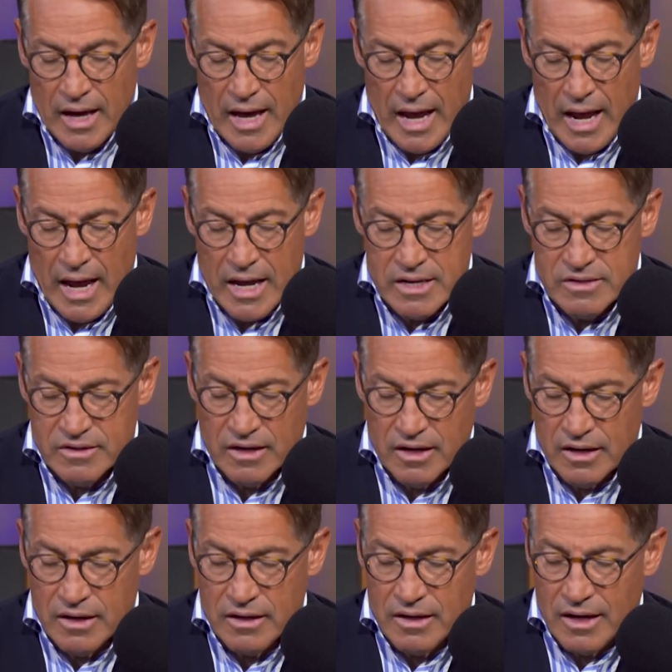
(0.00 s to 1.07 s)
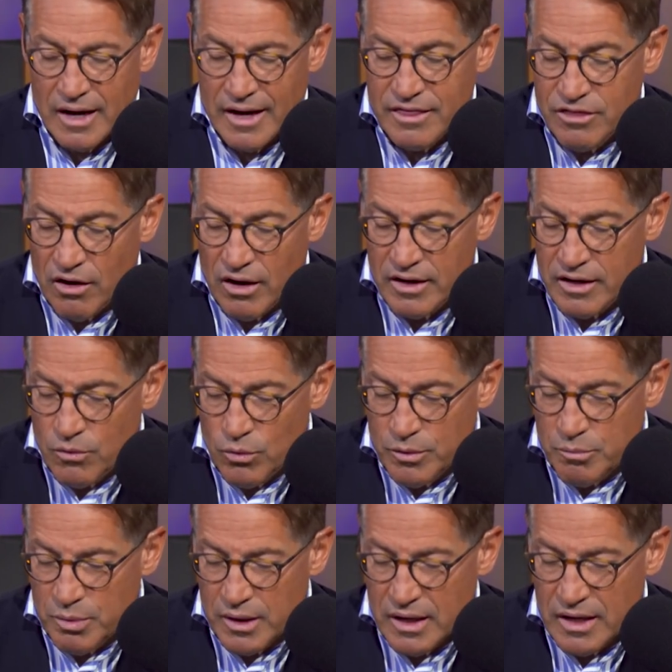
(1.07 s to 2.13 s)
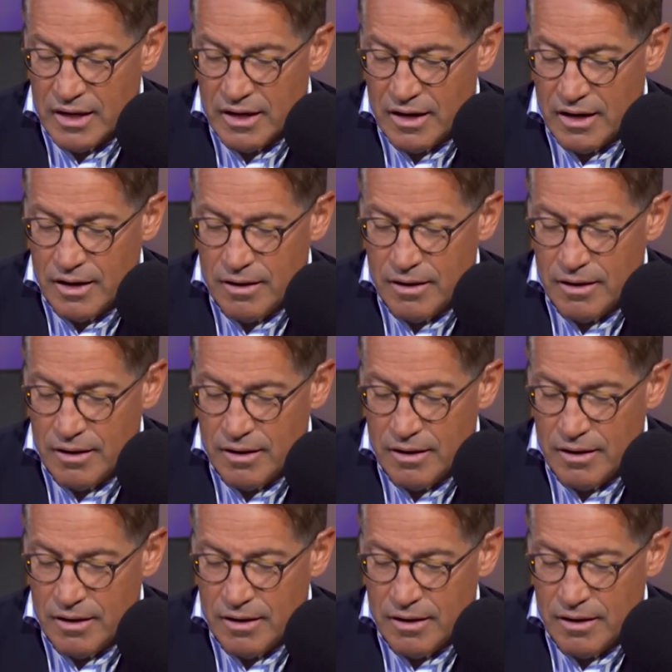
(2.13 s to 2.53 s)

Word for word: And I thought it would be